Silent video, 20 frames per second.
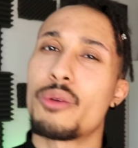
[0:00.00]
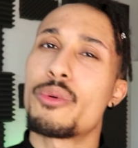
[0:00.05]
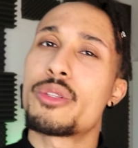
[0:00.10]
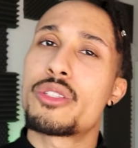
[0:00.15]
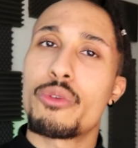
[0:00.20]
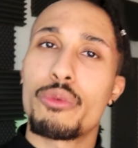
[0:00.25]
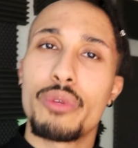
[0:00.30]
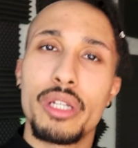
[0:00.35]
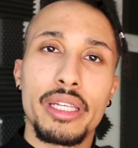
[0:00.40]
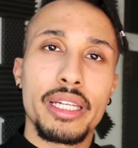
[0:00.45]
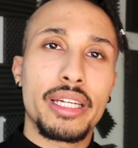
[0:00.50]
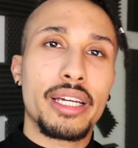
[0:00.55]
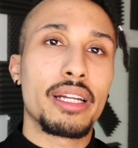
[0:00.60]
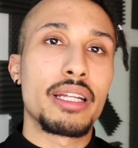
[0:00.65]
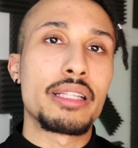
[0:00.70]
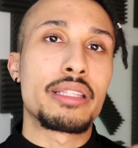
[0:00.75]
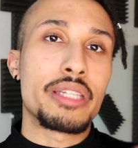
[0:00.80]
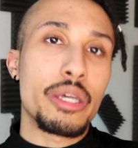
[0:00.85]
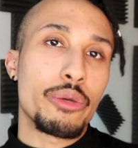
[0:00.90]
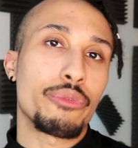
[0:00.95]
So it's a really
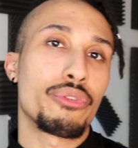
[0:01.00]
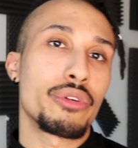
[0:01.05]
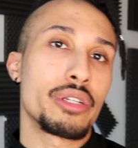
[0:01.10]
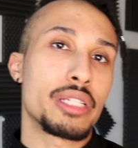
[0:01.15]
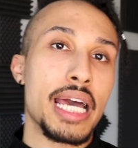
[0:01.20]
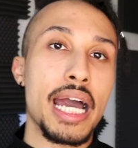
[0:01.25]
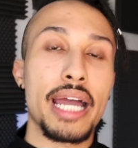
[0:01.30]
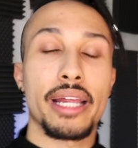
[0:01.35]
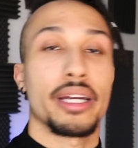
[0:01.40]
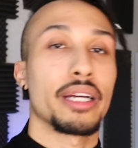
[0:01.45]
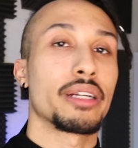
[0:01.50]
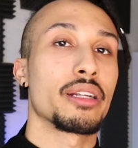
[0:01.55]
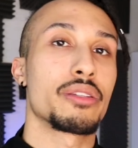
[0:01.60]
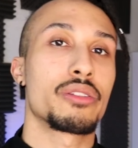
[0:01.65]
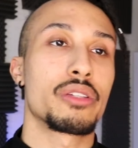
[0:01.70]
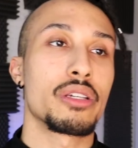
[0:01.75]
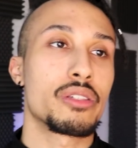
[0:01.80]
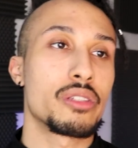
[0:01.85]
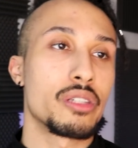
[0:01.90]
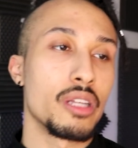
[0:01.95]
kind of tit for tat kind of
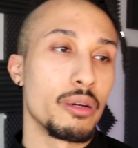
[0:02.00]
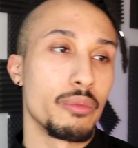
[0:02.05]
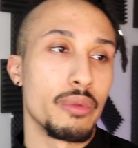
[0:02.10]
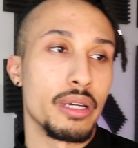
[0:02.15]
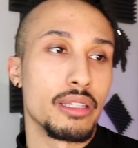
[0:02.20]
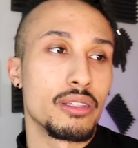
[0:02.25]
system.